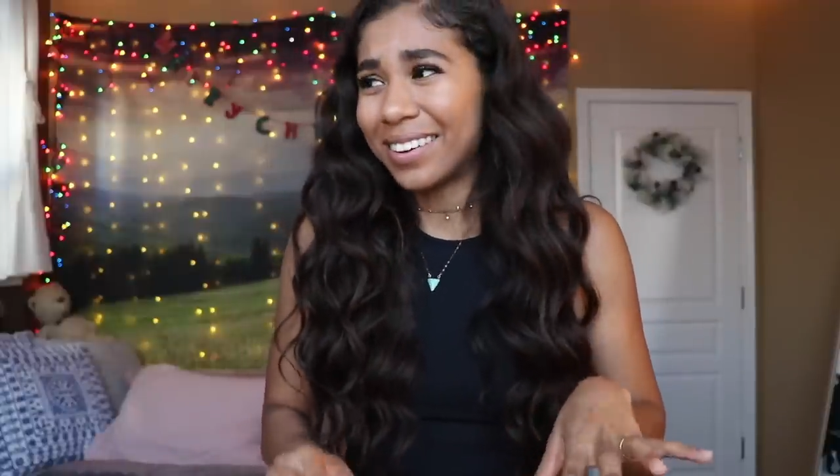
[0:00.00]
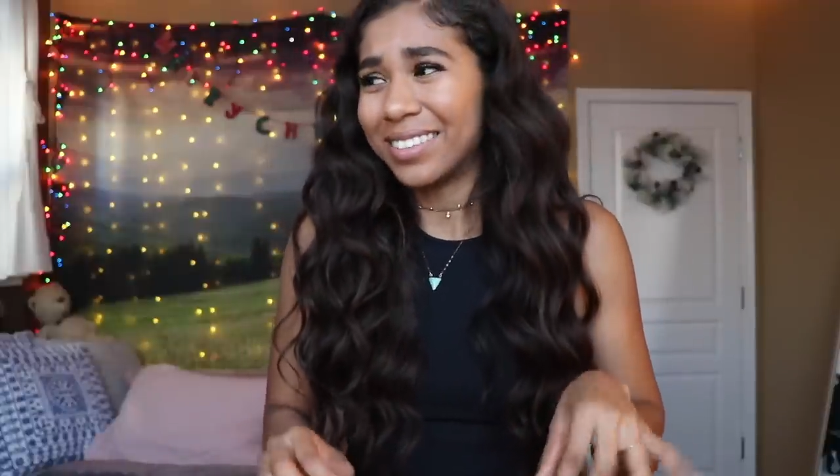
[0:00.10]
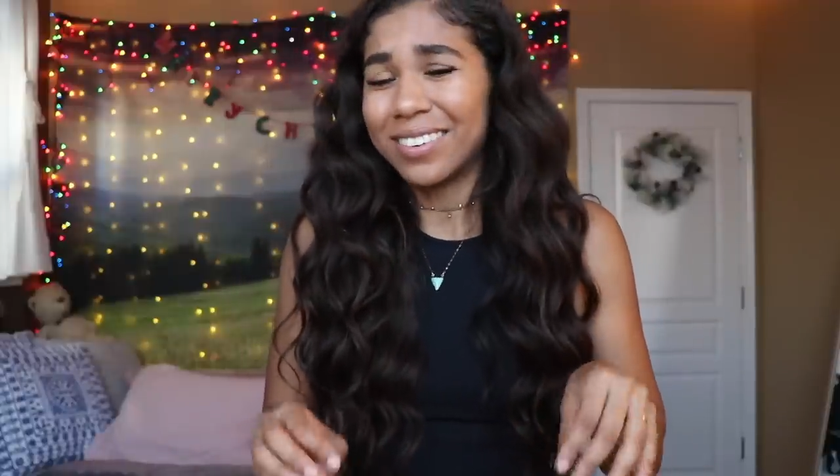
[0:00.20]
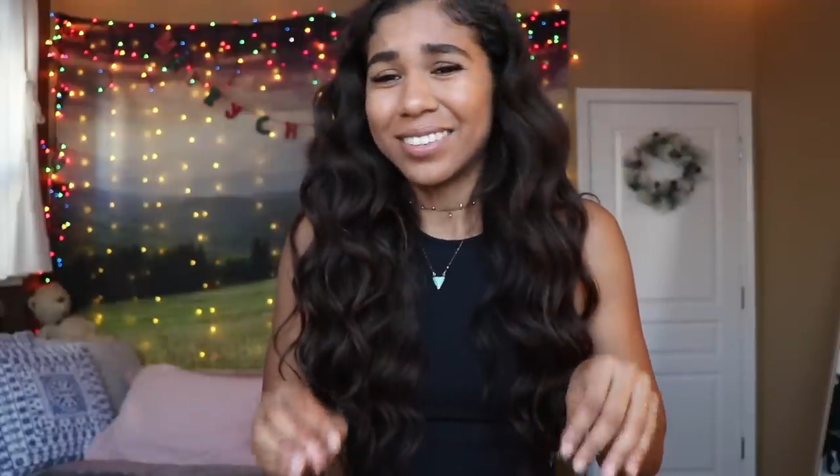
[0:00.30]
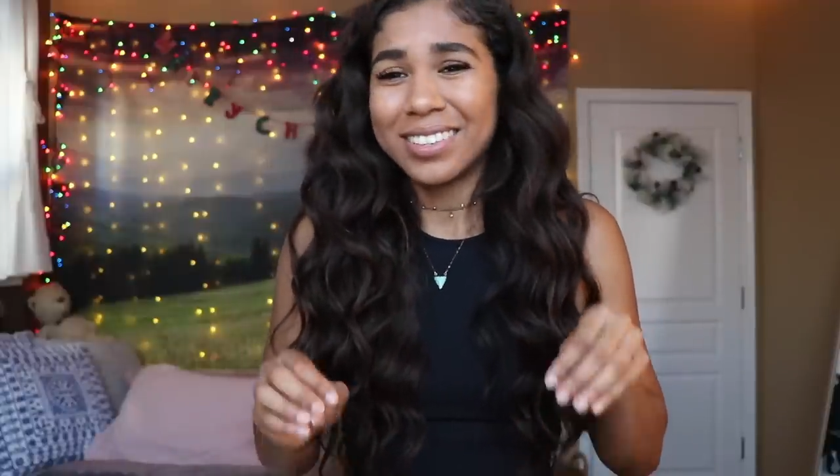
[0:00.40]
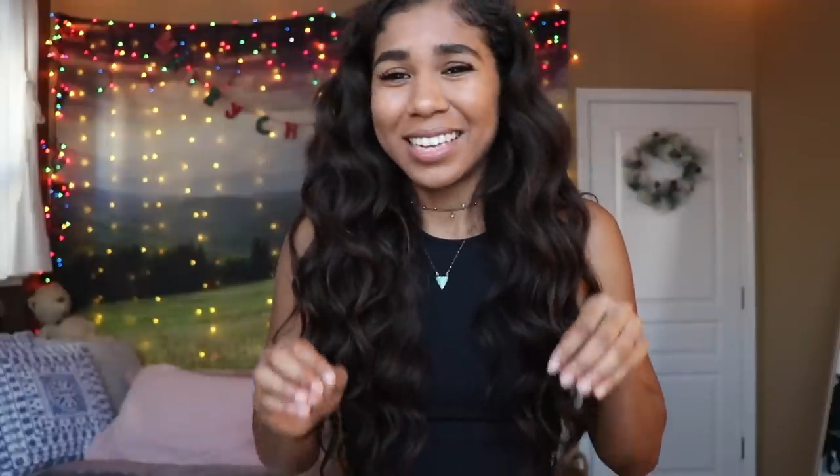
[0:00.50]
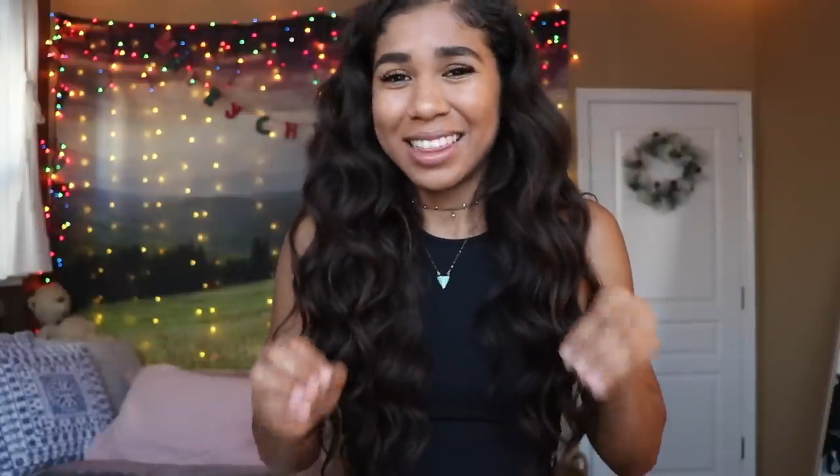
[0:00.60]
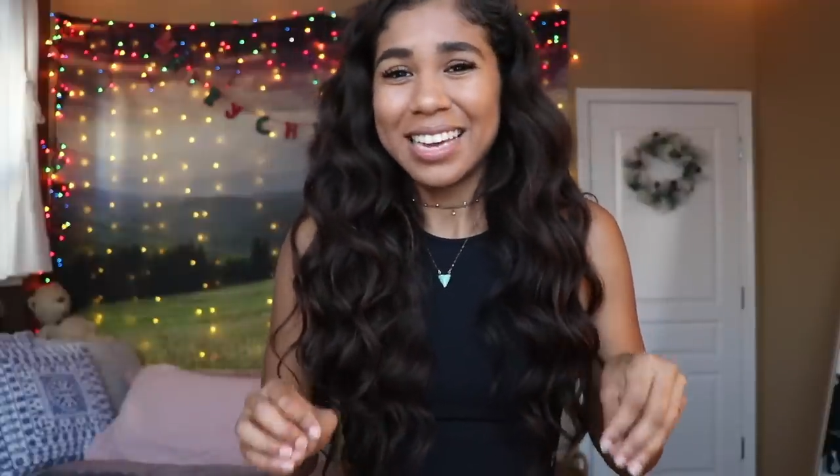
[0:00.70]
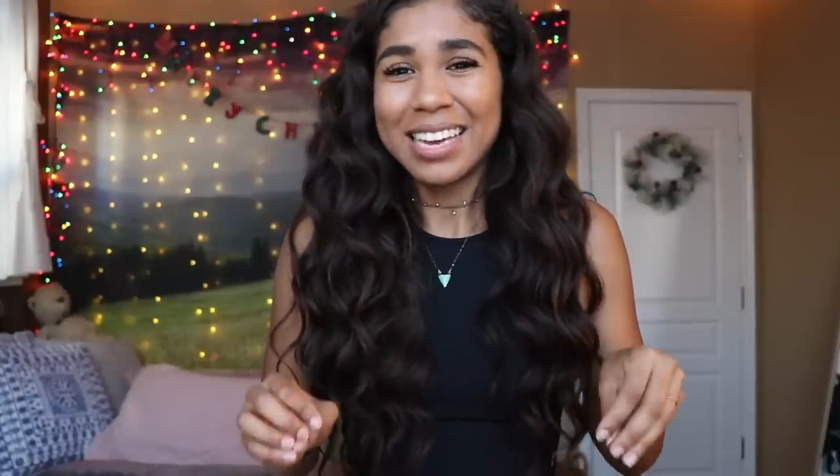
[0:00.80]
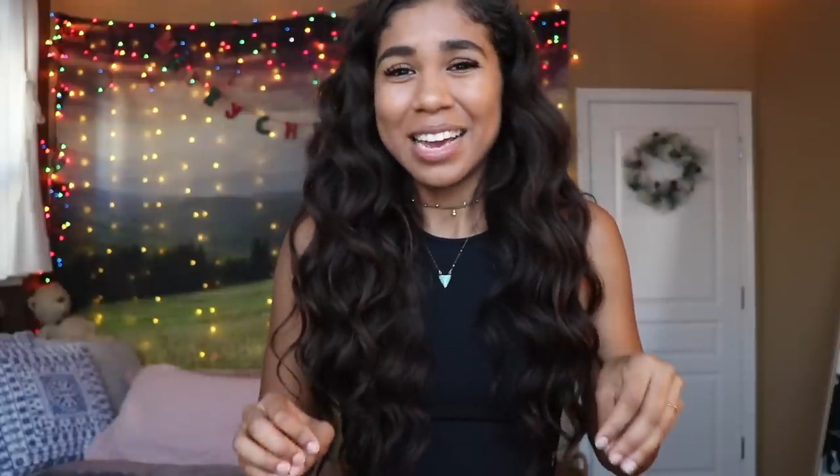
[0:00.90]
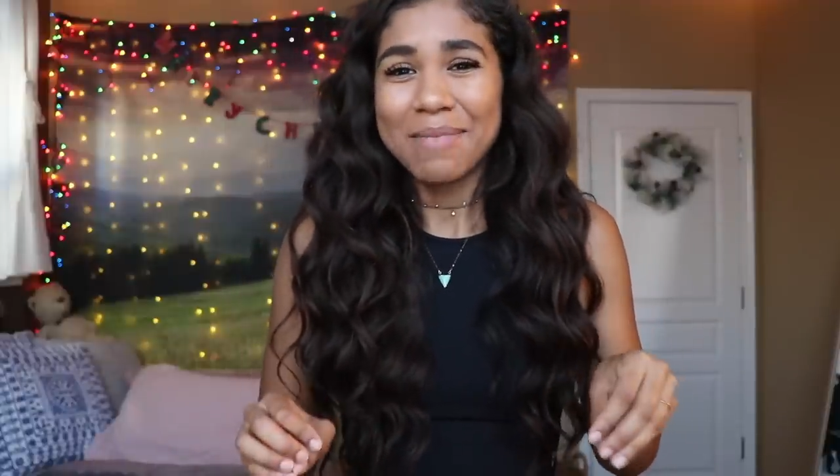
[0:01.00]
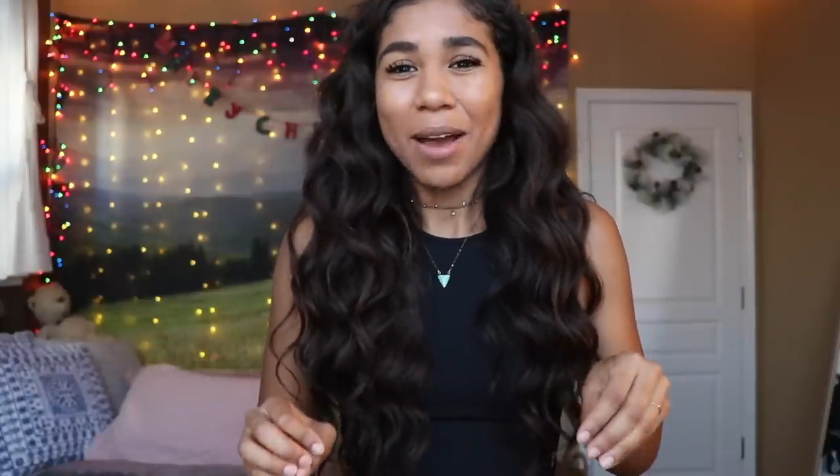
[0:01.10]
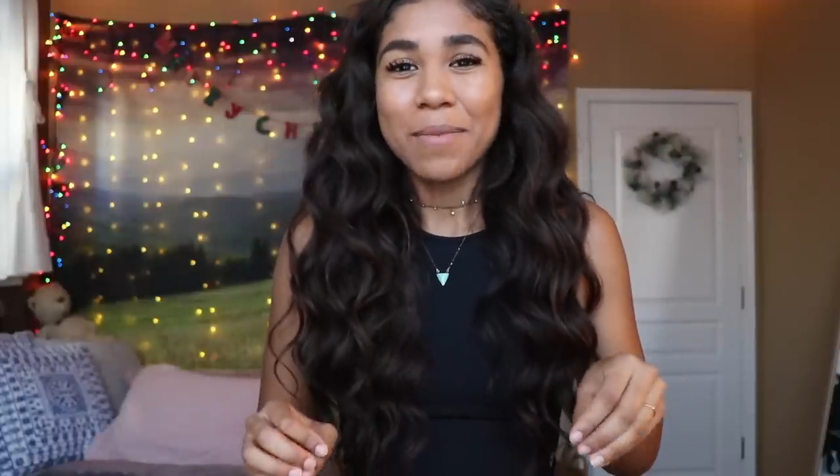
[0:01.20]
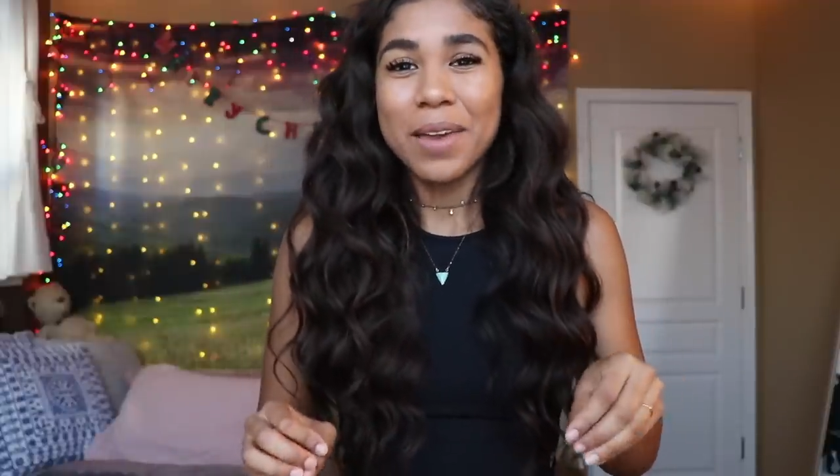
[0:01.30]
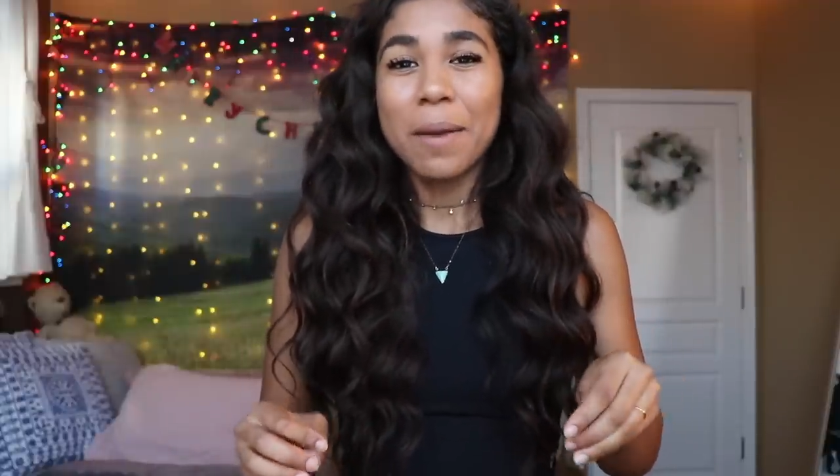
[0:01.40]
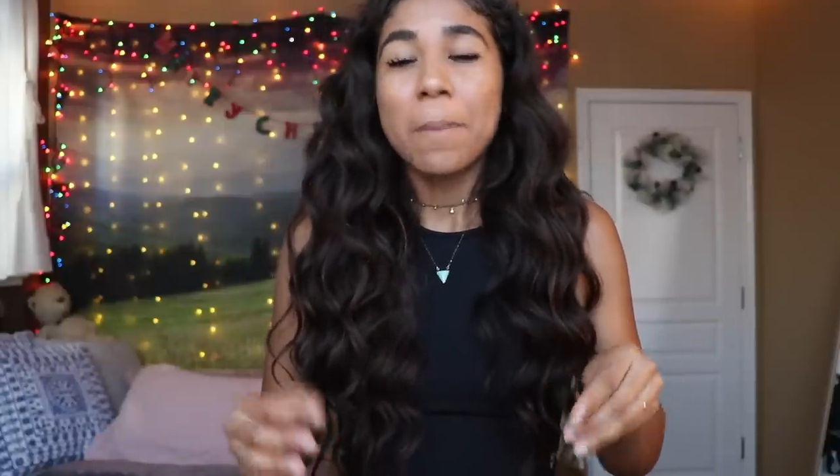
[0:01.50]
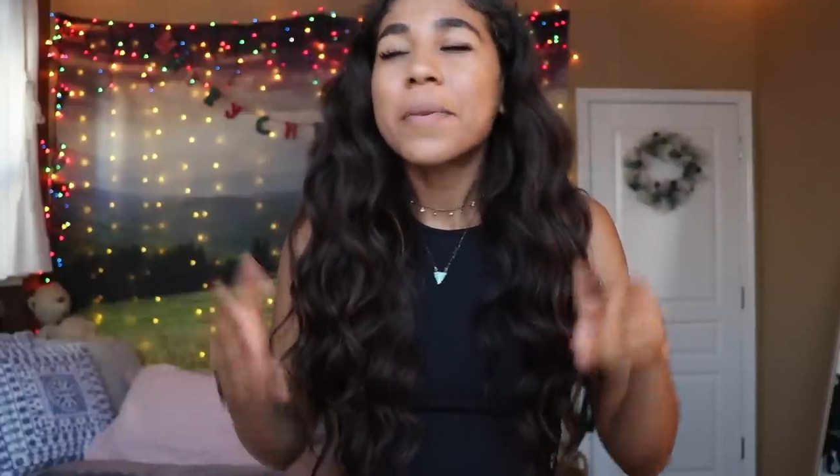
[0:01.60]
oh no, what are they thinking about me?